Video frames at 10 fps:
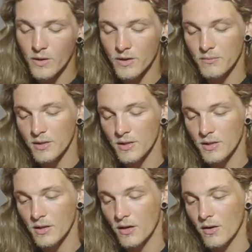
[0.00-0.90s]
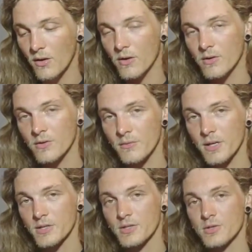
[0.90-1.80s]
going to be harder to
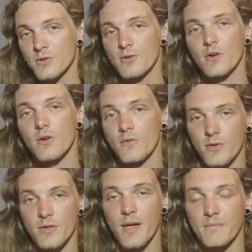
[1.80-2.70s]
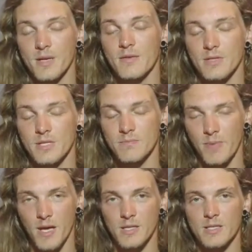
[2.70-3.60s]
make sure over that big of a
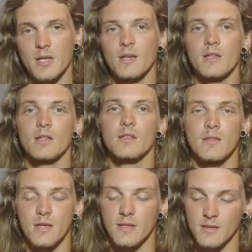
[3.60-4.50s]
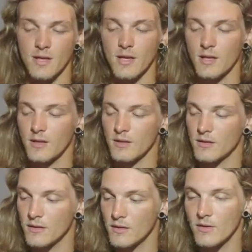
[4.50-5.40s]
space that they
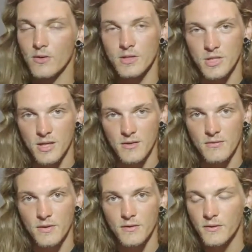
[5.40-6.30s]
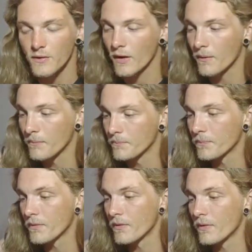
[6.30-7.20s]
are achieved. So,
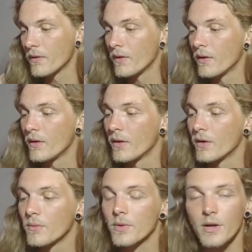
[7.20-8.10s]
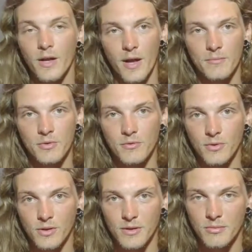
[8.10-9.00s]
we're going to go ahead and
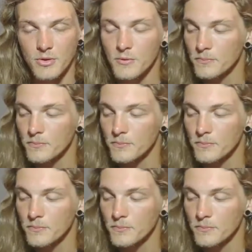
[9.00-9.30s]
move on to number